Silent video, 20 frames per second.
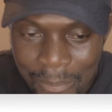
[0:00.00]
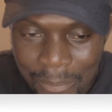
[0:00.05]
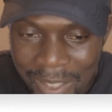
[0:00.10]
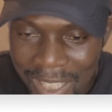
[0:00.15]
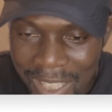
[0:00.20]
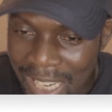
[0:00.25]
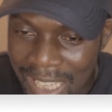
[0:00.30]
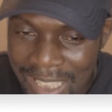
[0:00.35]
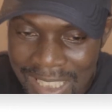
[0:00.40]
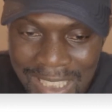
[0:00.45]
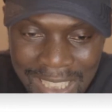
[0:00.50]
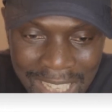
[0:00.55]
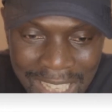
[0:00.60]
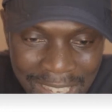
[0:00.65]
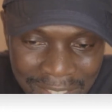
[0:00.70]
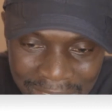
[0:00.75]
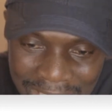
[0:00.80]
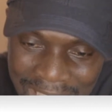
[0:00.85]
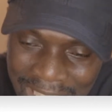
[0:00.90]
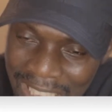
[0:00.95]
It has
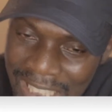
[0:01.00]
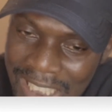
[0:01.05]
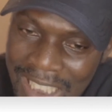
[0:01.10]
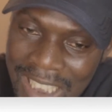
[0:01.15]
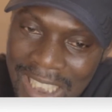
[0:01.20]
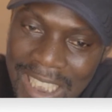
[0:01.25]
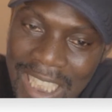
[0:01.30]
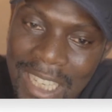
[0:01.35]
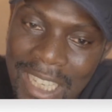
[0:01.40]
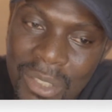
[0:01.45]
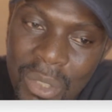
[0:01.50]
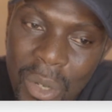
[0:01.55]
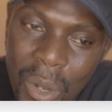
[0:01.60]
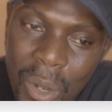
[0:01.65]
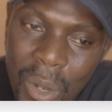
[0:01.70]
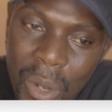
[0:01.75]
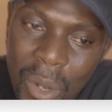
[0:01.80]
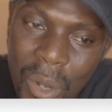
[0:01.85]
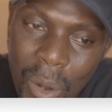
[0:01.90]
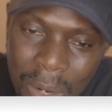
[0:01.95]
never changed. It has
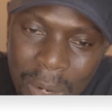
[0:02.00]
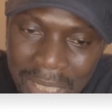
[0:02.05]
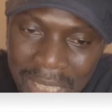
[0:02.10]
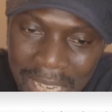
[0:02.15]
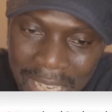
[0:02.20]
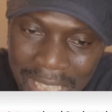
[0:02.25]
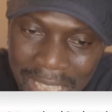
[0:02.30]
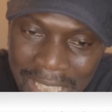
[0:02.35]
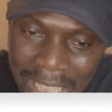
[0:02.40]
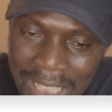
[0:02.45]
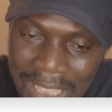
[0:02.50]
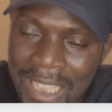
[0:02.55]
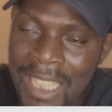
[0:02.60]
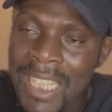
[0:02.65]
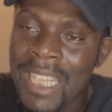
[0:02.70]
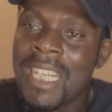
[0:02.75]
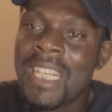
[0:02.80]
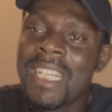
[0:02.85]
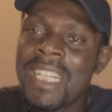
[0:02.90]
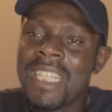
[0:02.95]
always been like that.
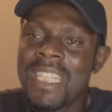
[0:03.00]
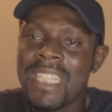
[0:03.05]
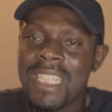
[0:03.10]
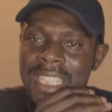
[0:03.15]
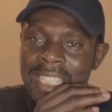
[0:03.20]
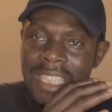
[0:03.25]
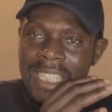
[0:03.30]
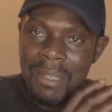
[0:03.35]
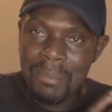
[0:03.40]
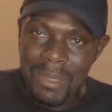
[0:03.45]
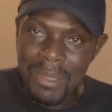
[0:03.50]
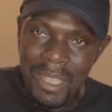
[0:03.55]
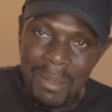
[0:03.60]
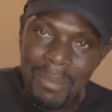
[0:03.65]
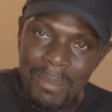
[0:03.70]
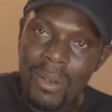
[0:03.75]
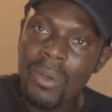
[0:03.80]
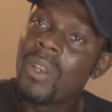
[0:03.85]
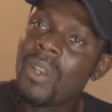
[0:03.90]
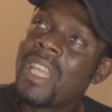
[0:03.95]

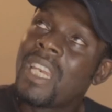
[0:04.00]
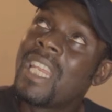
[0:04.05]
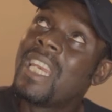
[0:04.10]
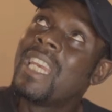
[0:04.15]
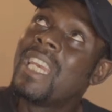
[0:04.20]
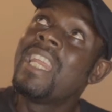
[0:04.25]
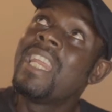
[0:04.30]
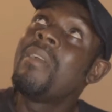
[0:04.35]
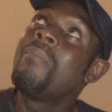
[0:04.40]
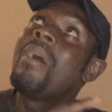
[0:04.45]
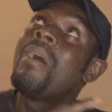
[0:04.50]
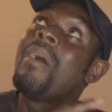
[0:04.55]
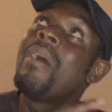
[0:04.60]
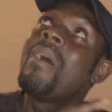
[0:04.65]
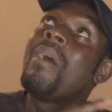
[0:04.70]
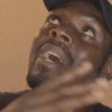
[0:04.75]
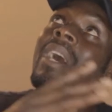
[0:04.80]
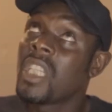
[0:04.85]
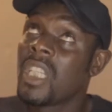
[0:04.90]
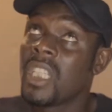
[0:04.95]
September, only the name
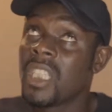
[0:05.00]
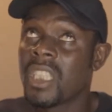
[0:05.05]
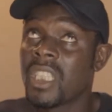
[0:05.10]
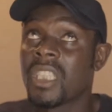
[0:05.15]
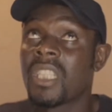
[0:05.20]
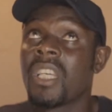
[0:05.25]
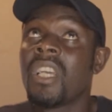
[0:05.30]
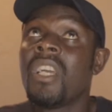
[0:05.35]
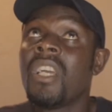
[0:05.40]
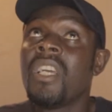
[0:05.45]
has changed.